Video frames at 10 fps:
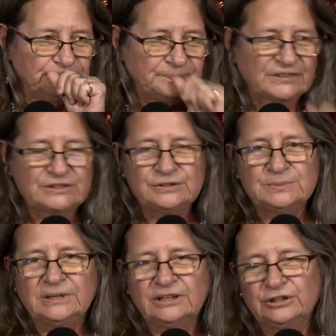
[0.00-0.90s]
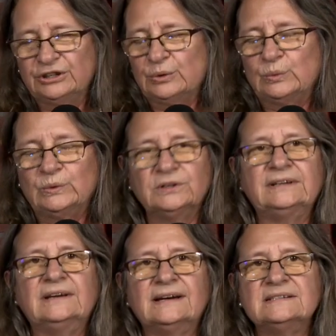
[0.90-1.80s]
Excuse me, cook a
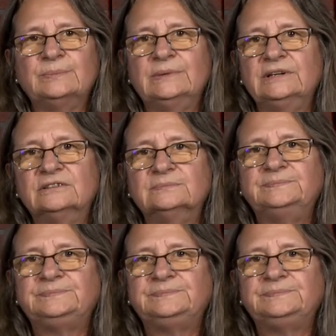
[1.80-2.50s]
really nice meal.